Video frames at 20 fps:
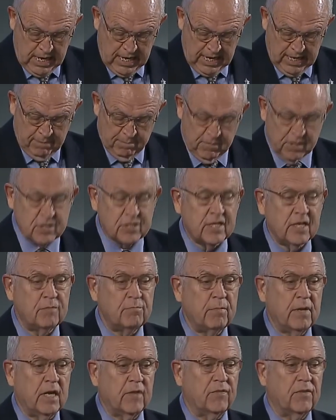I must
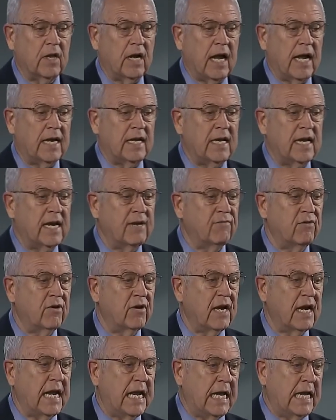admit that I
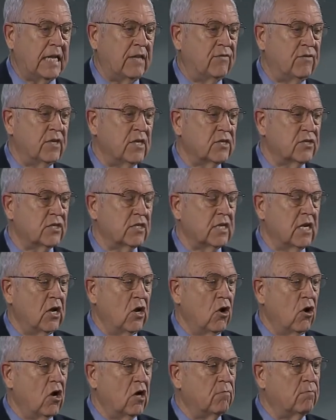never had this
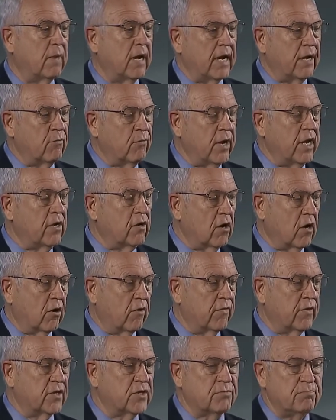on my
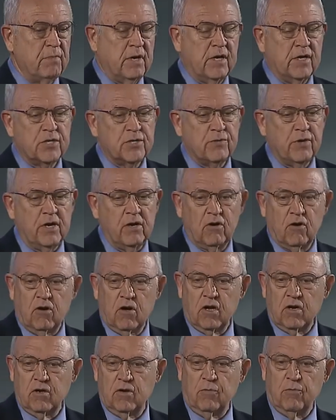radar, this ministry
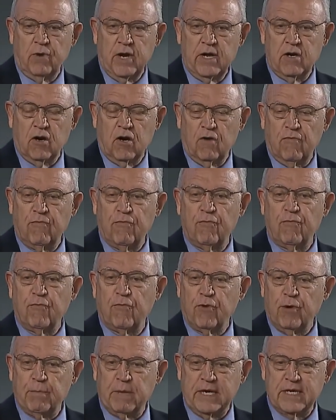on the radar
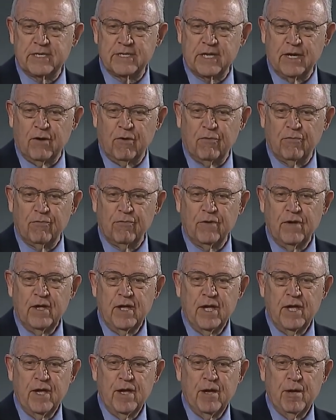for myself,
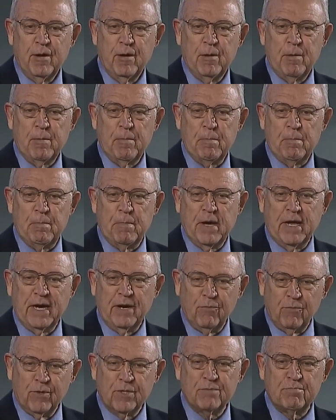but
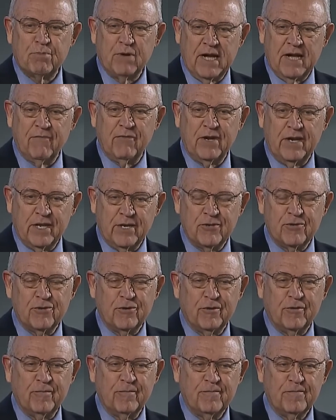it was providential.